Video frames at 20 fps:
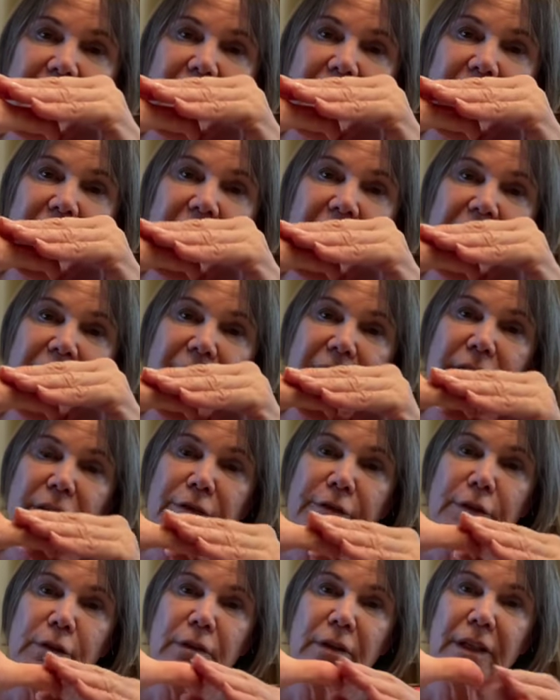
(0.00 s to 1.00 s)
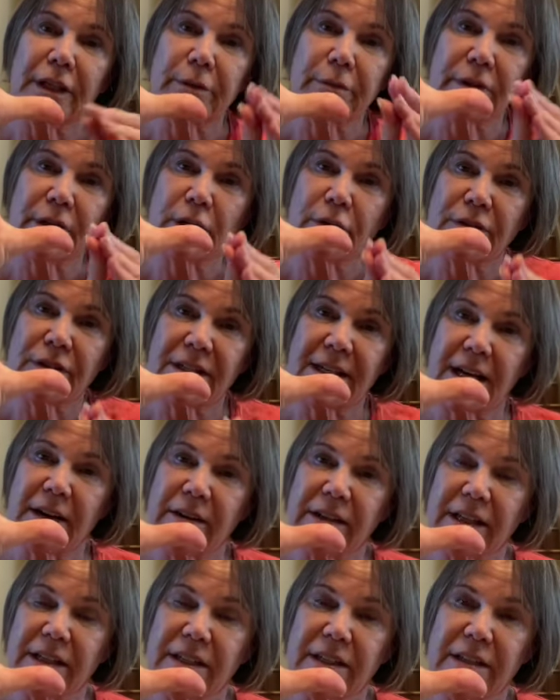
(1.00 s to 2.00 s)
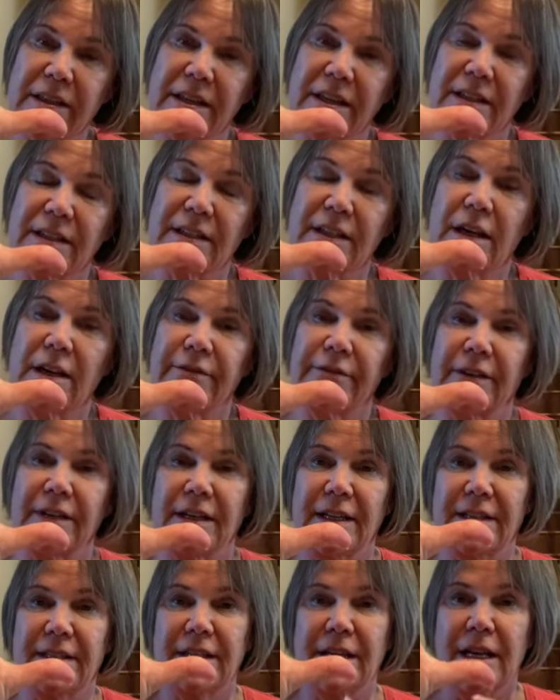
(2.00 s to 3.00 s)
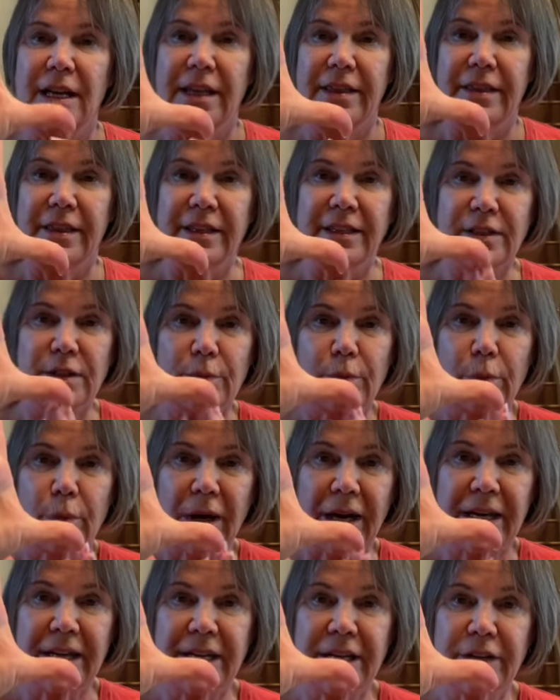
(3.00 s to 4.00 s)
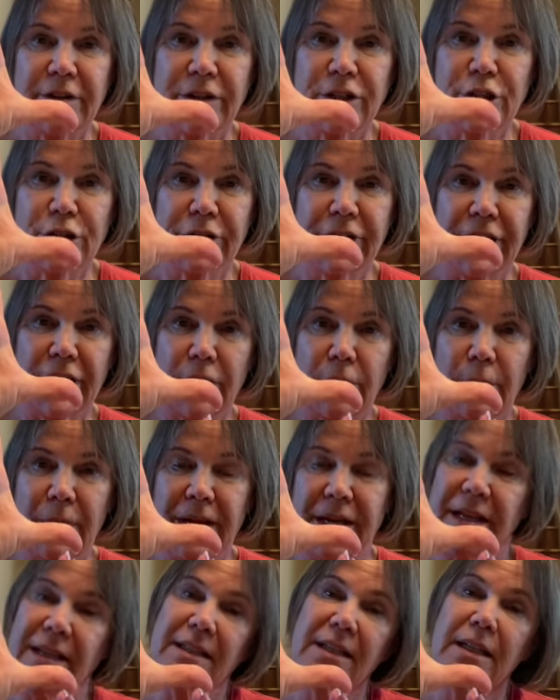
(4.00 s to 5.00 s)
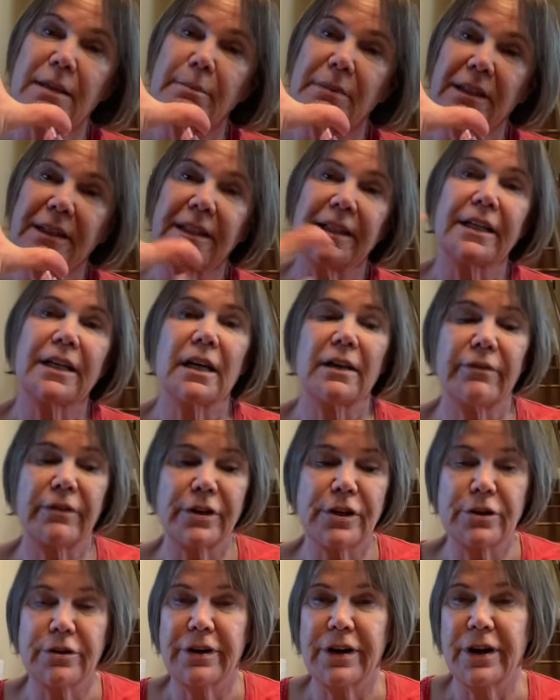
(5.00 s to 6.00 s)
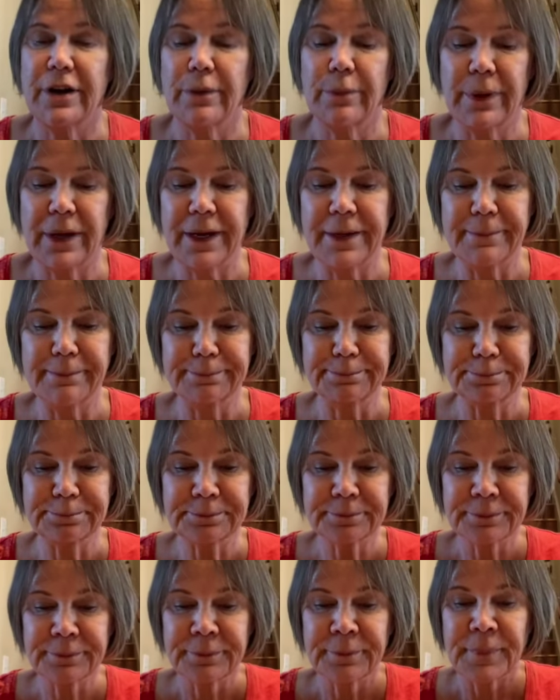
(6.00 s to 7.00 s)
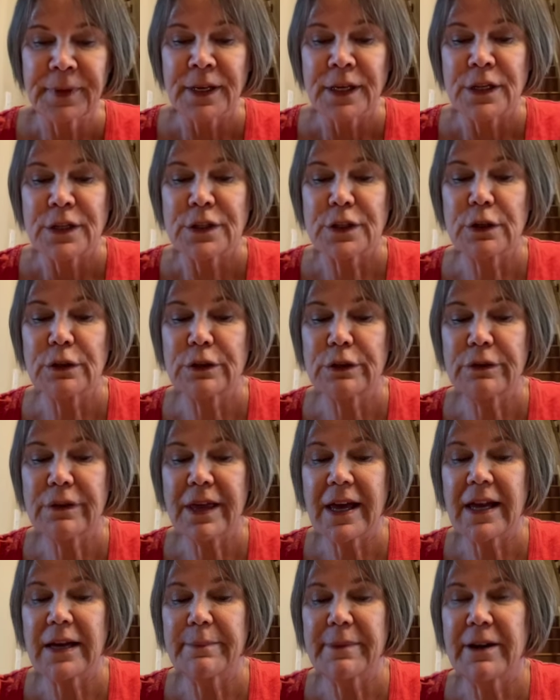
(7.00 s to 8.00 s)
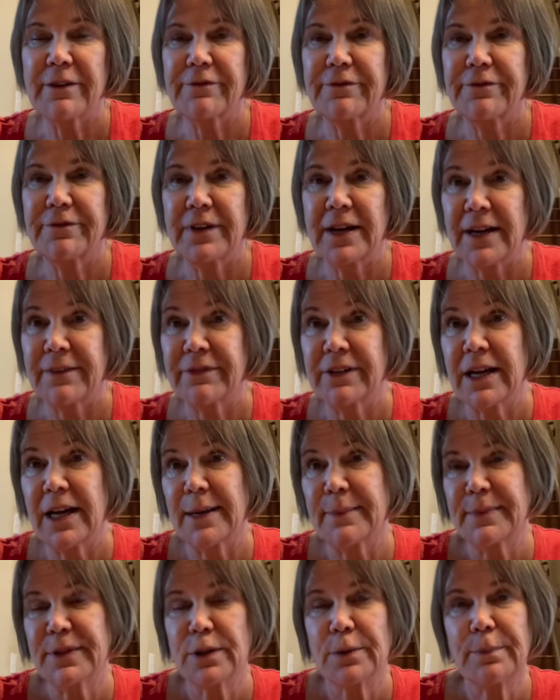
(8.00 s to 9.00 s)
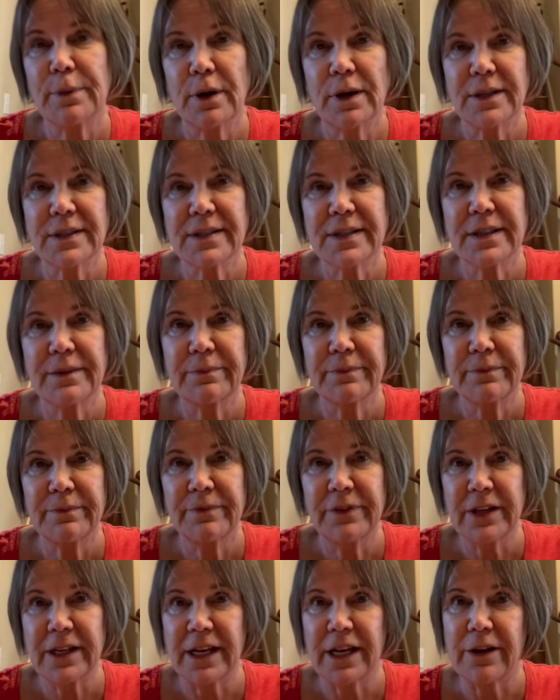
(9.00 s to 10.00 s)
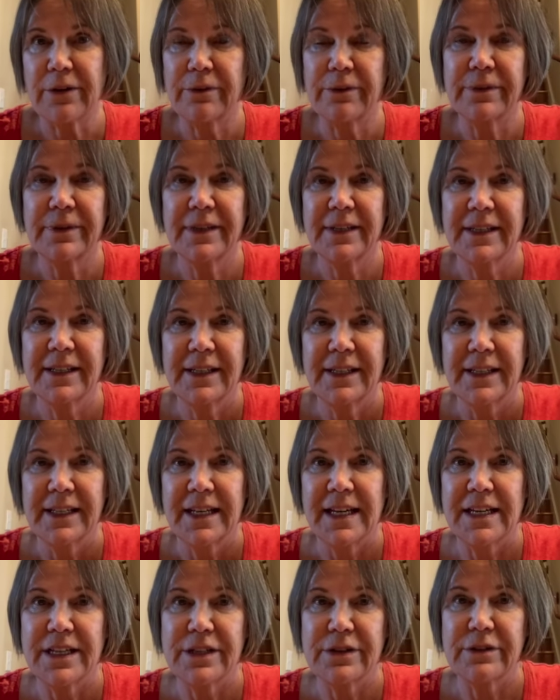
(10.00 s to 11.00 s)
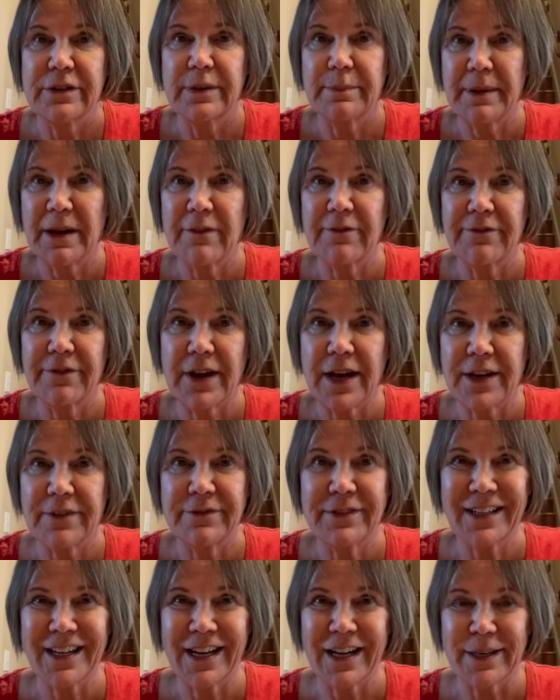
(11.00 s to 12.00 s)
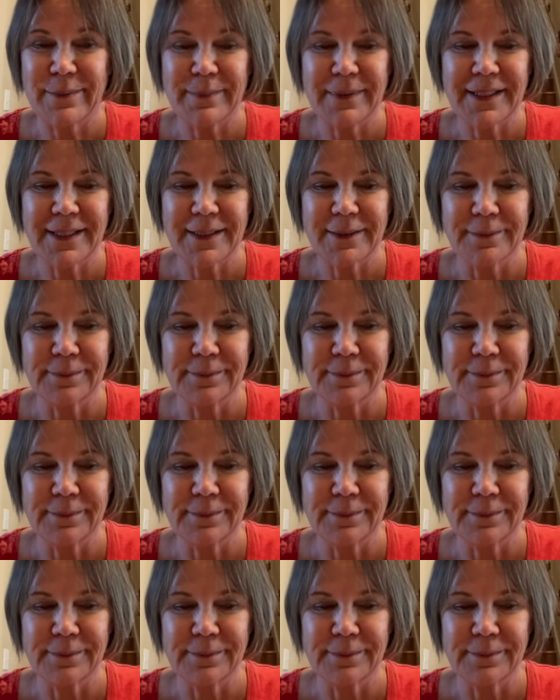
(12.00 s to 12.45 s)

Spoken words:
and then the food and liquid goes down into the esophagus. This right here is your airway, and it's completely covering your airway. So do that about 5 times. So pause the video and do it about 5 times.